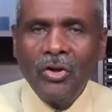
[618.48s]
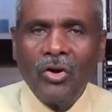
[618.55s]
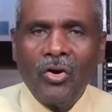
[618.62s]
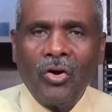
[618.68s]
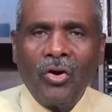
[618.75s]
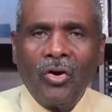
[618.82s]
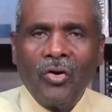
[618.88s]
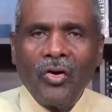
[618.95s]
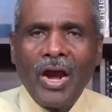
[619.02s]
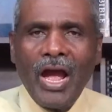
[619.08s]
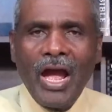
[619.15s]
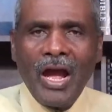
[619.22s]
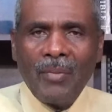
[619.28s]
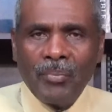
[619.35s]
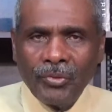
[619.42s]
or
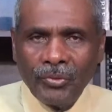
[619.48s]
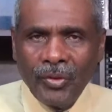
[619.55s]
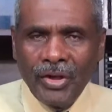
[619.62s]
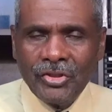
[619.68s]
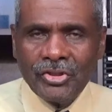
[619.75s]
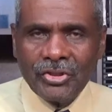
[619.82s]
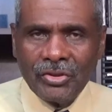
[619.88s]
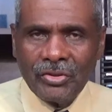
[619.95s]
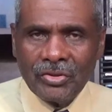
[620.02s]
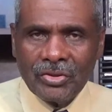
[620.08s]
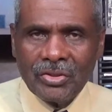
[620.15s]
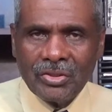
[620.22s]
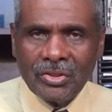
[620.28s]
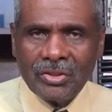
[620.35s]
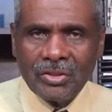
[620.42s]

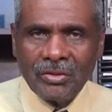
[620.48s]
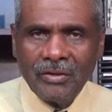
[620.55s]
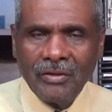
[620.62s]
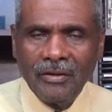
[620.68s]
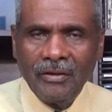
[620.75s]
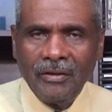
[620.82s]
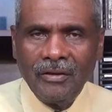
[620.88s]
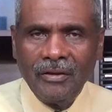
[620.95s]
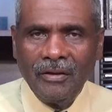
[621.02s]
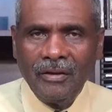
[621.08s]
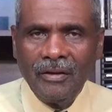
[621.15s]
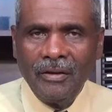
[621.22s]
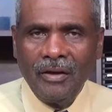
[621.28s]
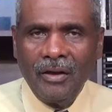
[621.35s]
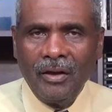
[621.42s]
apparitions
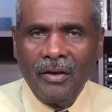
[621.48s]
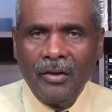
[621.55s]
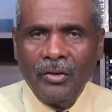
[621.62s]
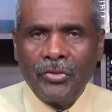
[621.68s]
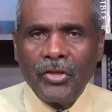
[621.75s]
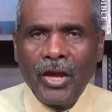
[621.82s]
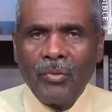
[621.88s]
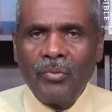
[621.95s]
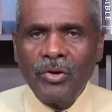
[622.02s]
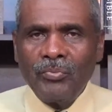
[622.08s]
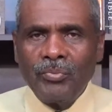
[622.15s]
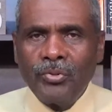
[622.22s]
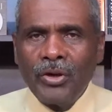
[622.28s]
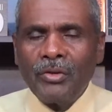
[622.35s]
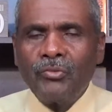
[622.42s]
that would
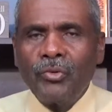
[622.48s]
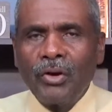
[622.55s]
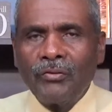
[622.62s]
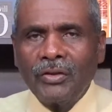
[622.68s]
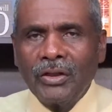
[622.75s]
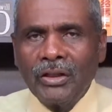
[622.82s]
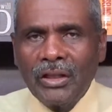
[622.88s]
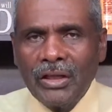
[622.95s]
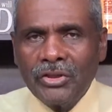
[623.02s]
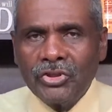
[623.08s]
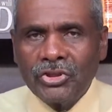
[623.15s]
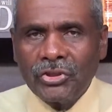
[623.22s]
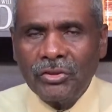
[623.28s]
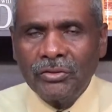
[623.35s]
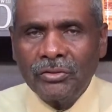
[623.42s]
bring
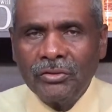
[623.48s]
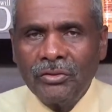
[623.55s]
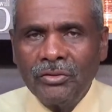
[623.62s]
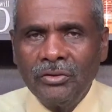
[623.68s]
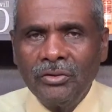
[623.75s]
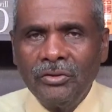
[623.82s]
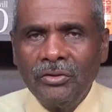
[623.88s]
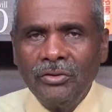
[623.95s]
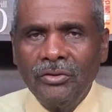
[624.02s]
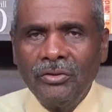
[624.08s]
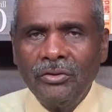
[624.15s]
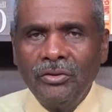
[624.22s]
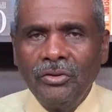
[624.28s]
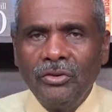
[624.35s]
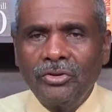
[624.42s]
revelation
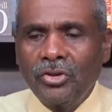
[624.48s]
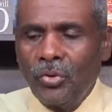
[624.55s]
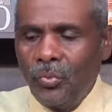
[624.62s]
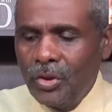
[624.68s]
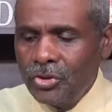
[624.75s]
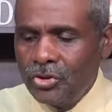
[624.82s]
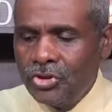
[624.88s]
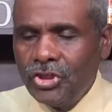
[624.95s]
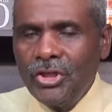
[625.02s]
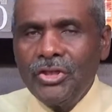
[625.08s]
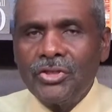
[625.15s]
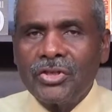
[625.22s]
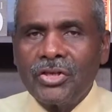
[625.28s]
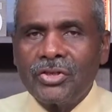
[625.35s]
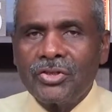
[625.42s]
to what
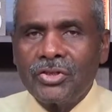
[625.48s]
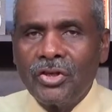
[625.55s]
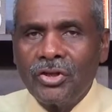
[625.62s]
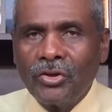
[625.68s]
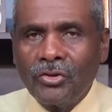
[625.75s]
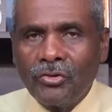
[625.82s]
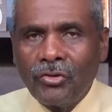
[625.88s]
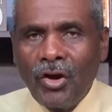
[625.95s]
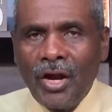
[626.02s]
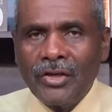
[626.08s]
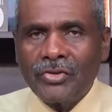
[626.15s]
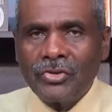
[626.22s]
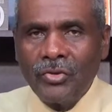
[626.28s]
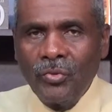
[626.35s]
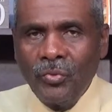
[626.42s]
Jesus
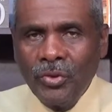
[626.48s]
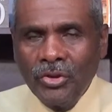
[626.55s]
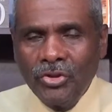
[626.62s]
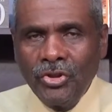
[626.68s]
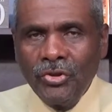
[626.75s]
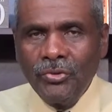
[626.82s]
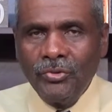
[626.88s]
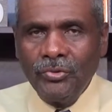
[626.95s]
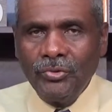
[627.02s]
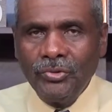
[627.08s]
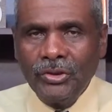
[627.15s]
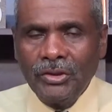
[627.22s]
Christ would do.